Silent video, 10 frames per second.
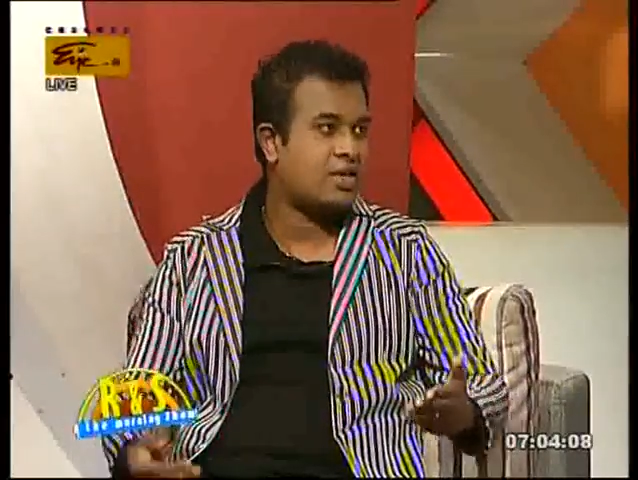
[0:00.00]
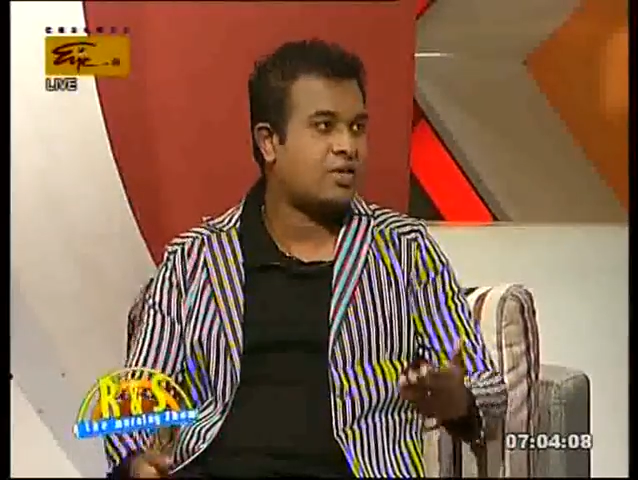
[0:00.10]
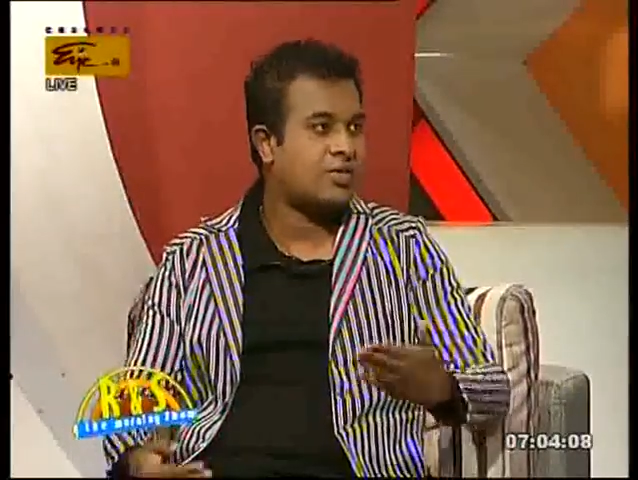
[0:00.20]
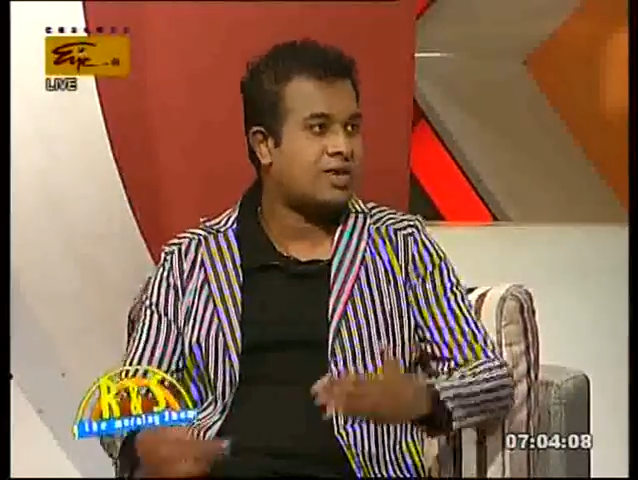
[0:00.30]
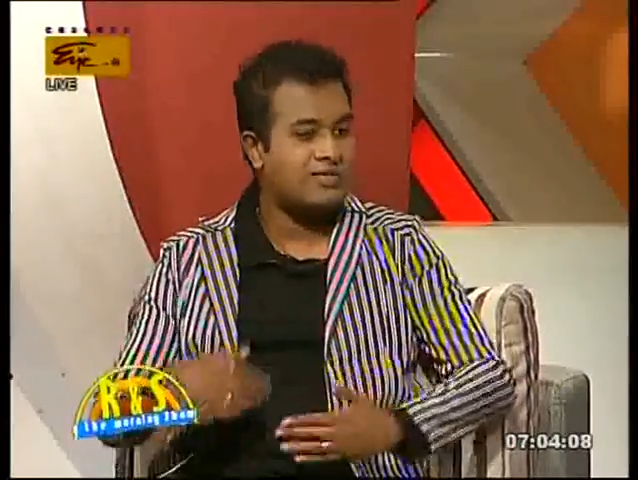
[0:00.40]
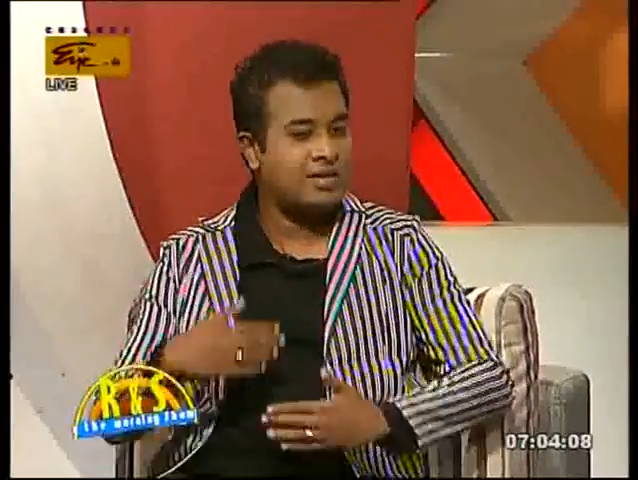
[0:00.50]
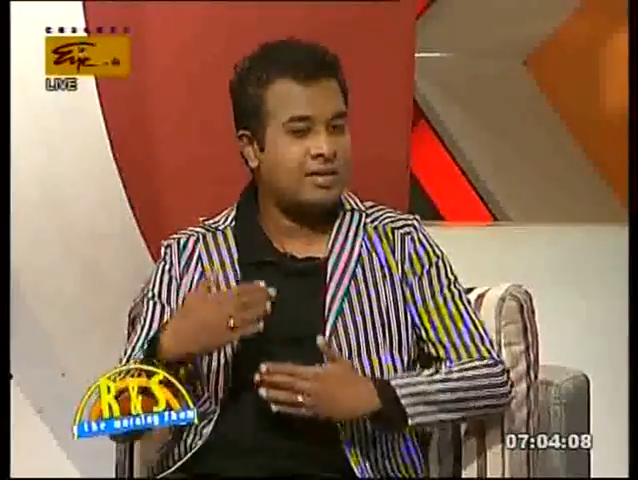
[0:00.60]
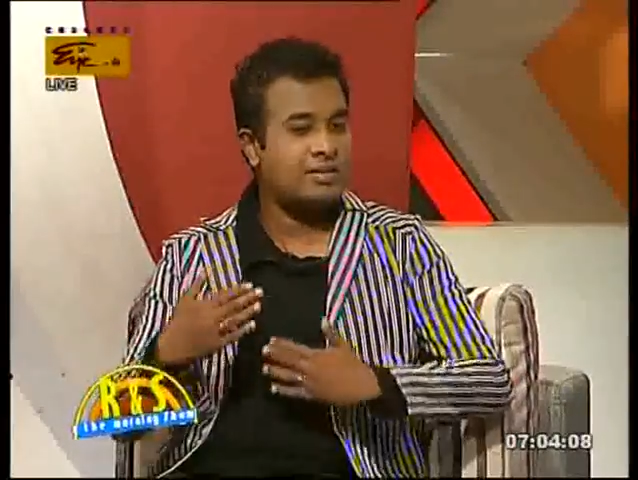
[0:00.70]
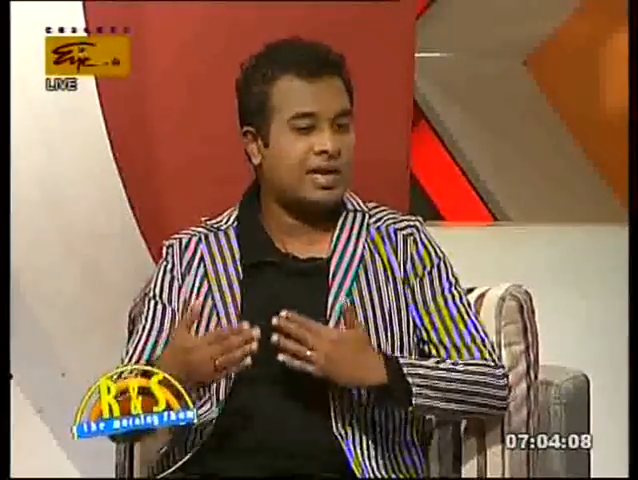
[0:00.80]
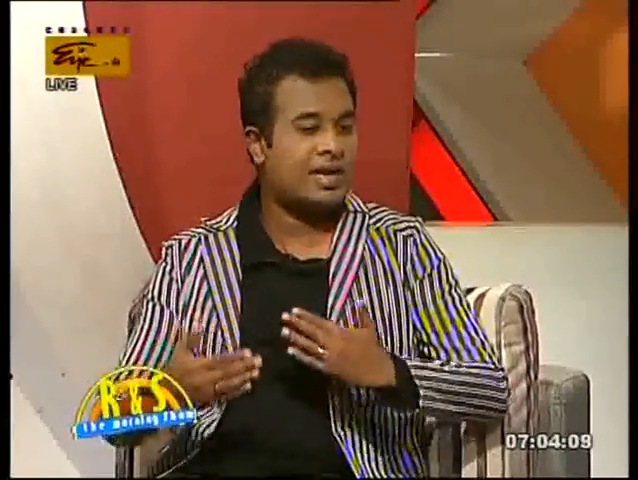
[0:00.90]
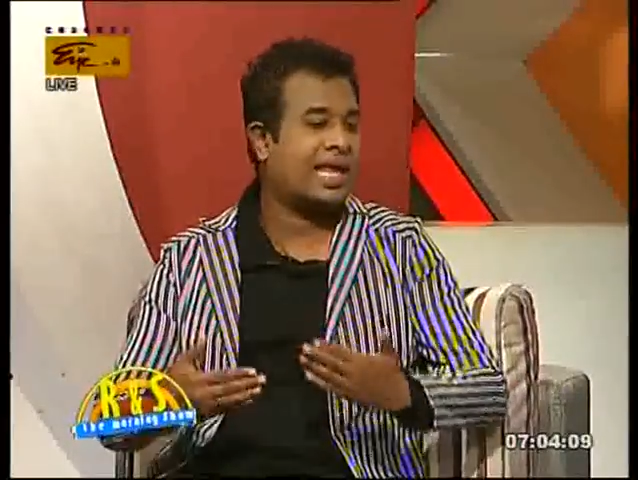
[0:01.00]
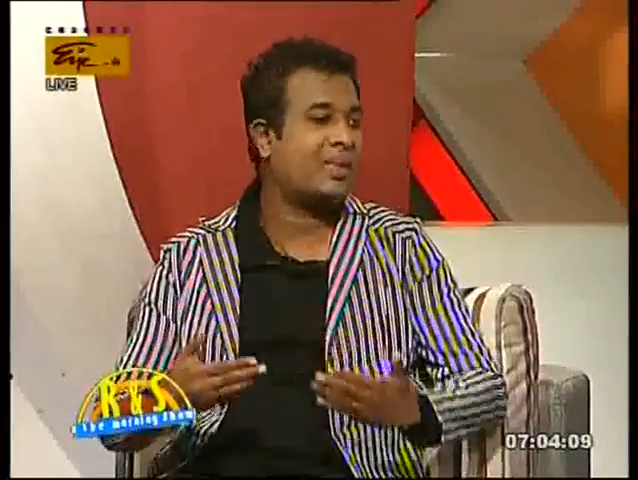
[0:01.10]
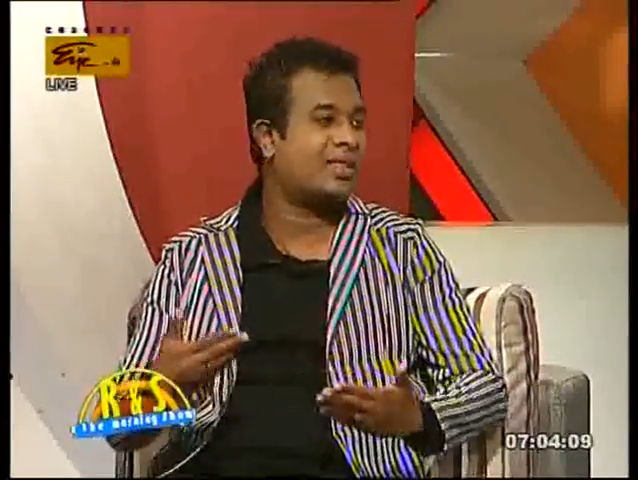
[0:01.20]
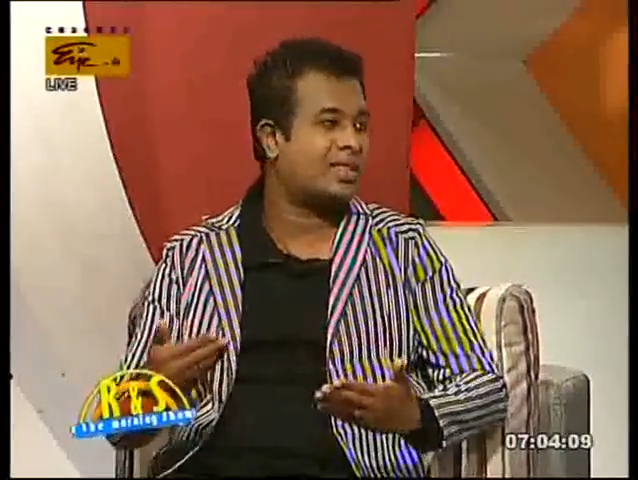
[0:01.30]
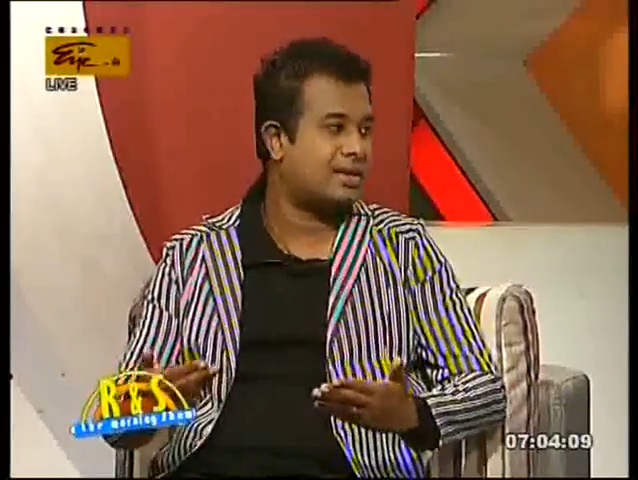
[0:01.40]
so we will be
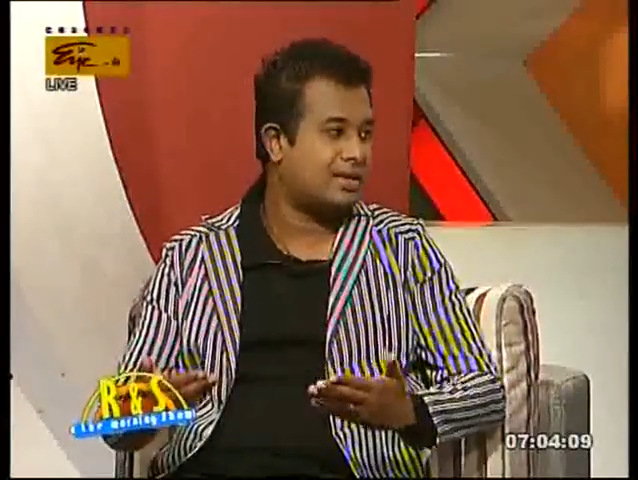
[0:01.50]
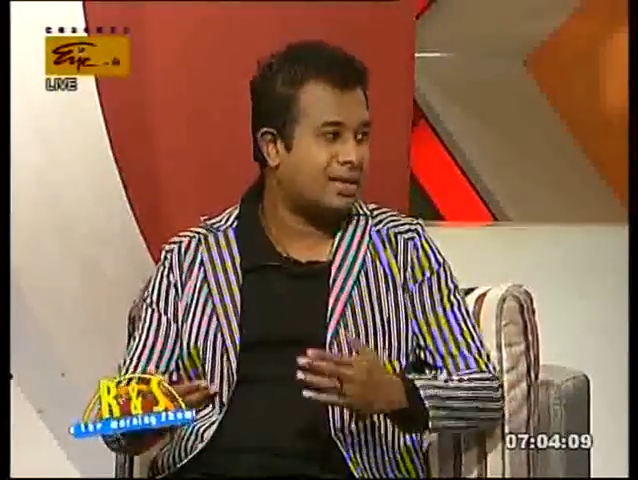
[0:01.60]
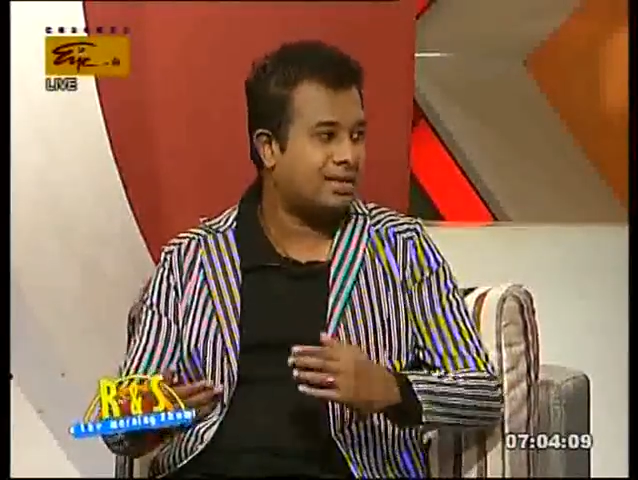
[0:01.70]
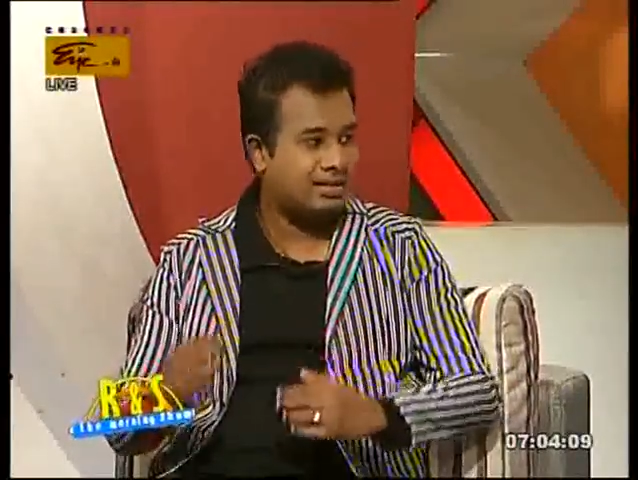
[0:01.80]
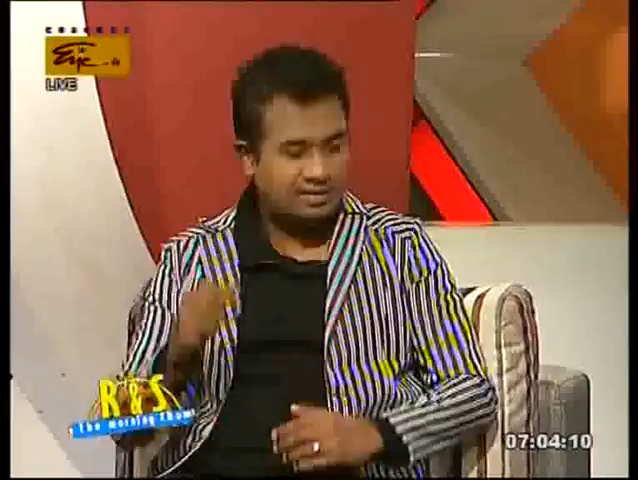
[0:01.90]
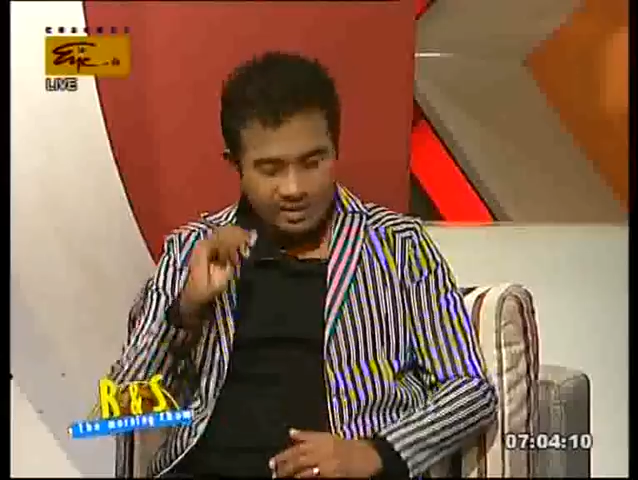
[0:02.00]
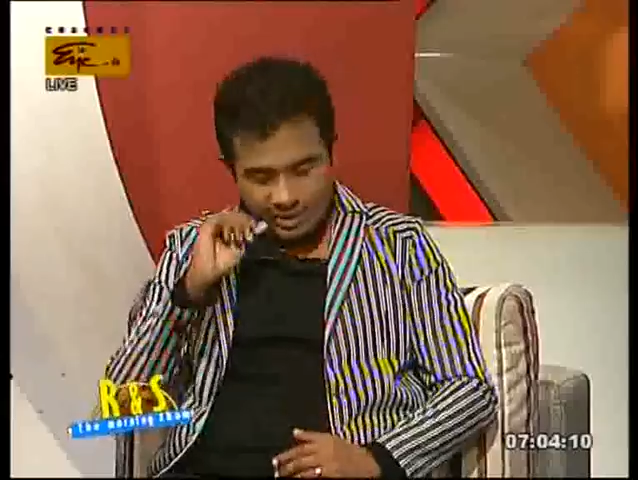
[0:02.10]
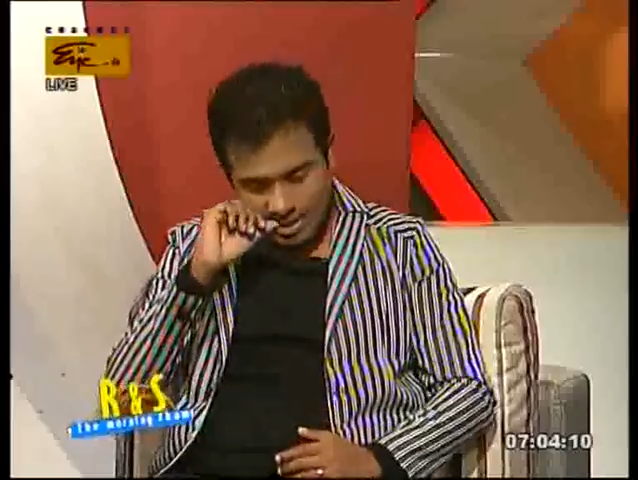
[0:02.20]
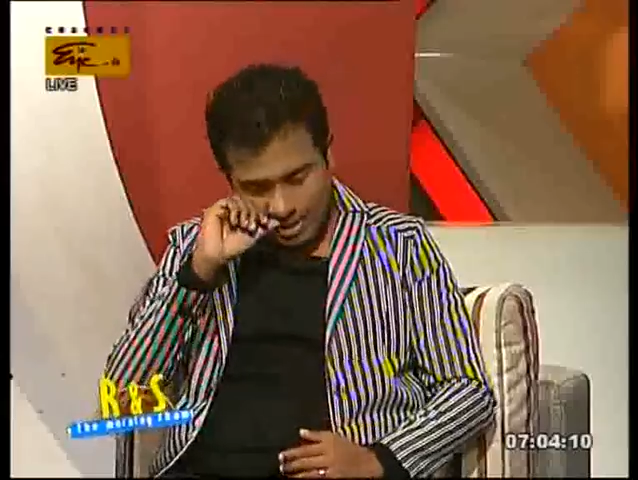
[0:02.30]
mingling with the contestant